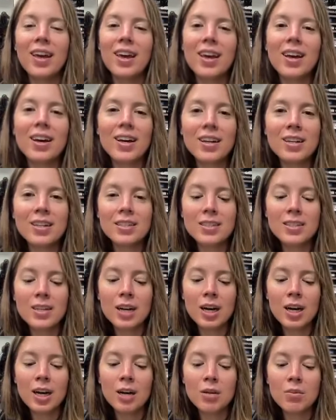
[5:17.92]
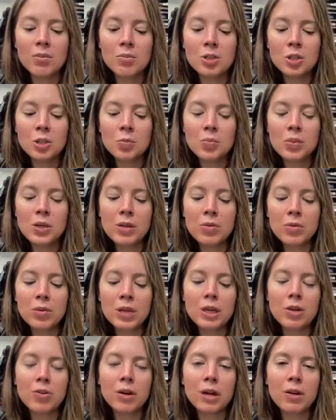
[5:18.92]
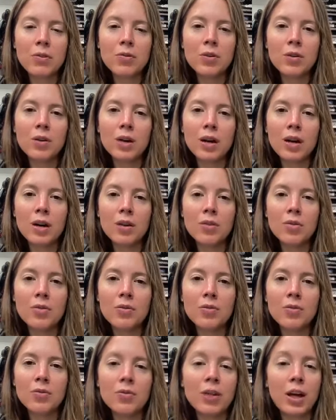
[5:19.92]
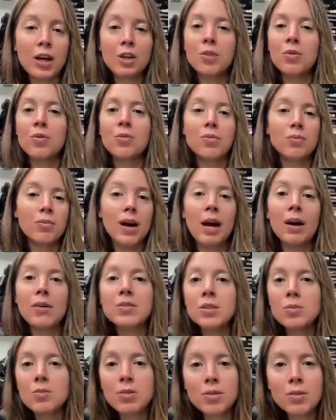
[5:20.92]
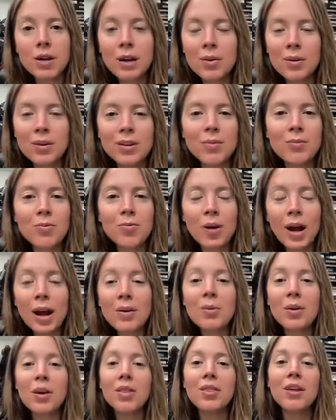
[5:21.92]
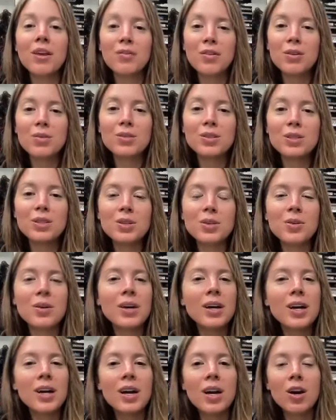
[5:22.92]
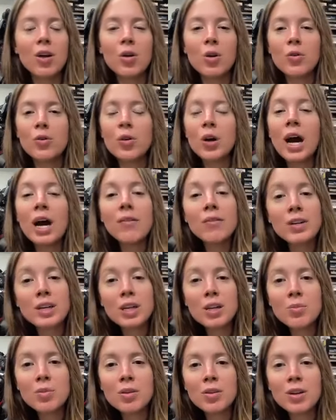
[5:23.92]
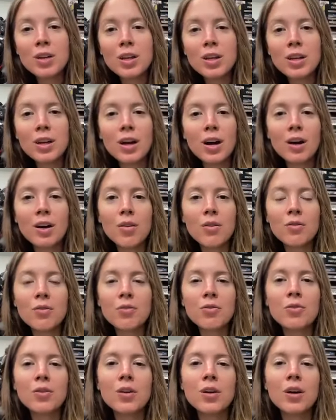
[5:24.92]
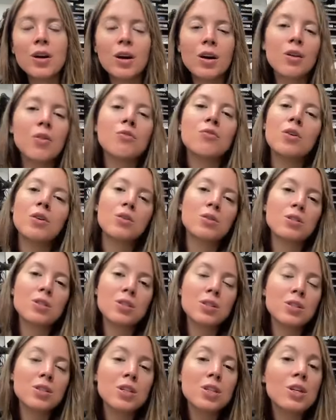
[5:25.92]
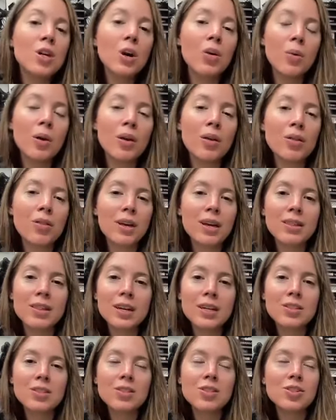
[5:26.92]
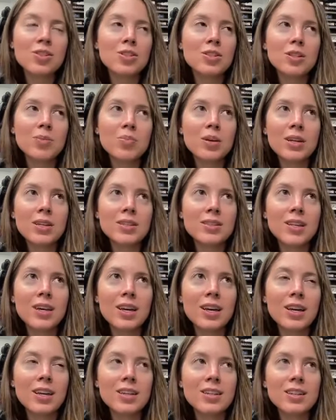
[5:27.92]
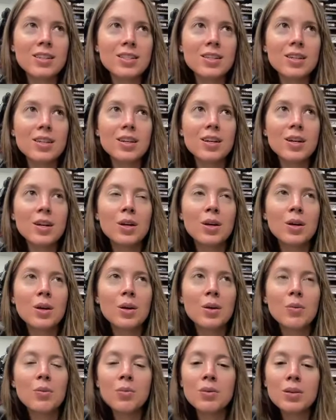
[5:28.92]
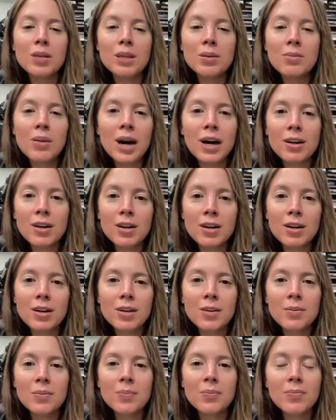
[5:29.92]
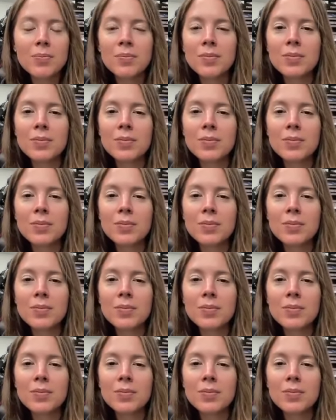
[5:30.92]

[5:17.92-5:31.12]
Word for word: and just being really grateful of that you have someone to ride with if you do, or if you have a community of folks to go with. Like, that's just the best thing. And it doesn't really matter